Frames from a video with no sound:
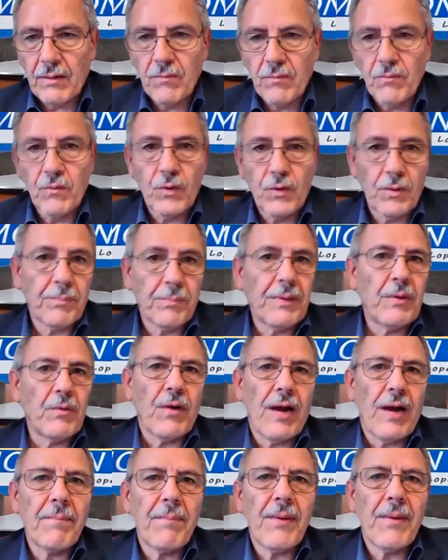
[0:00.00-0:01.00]
We'll be
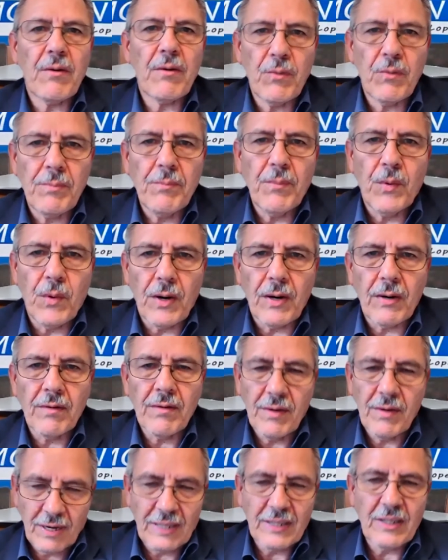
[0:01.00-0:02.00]
right back with more
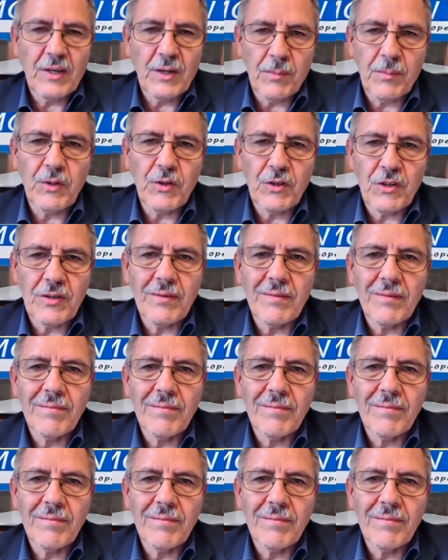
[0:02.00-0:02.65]
Latino Motion.